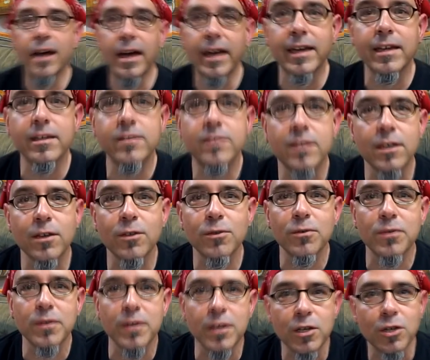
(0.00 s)
I guess the
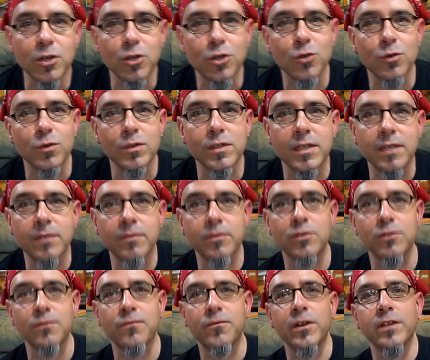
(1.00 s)
other thing you could do is give it
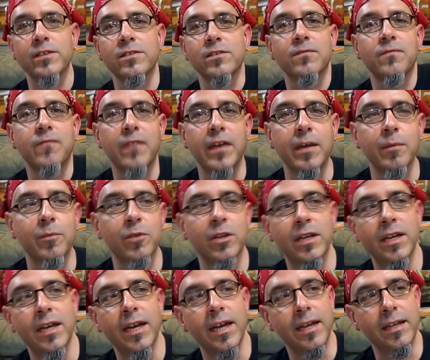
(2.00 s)
to friends and
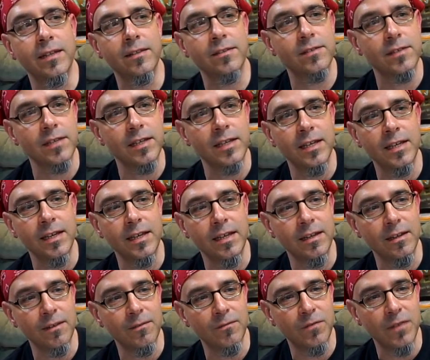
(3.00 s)
family and see
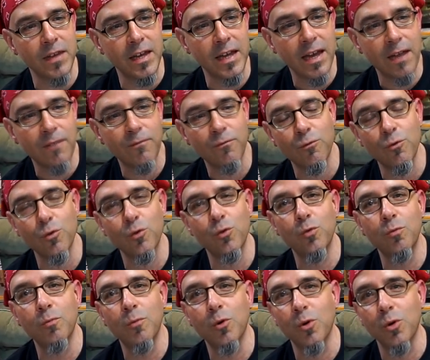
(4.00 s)
if they have
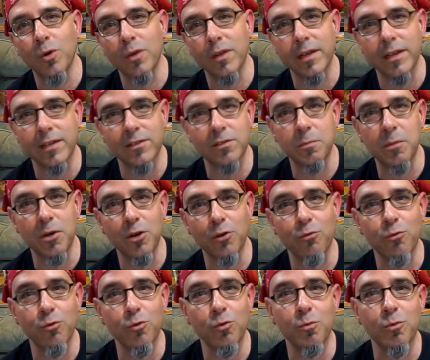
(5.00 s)
room or like a spare
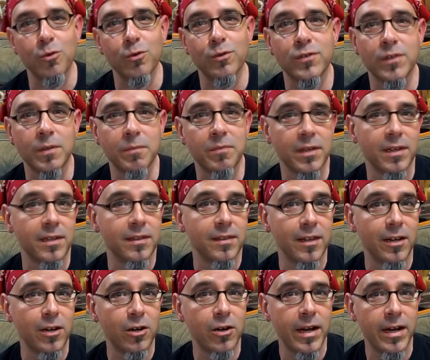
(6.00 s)
room or something in
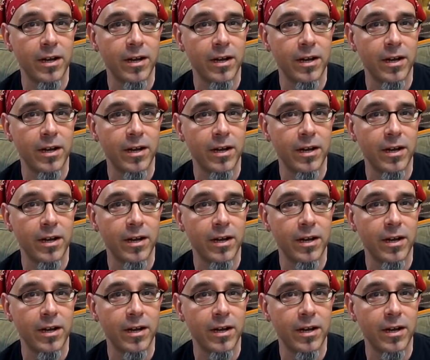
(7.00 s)
their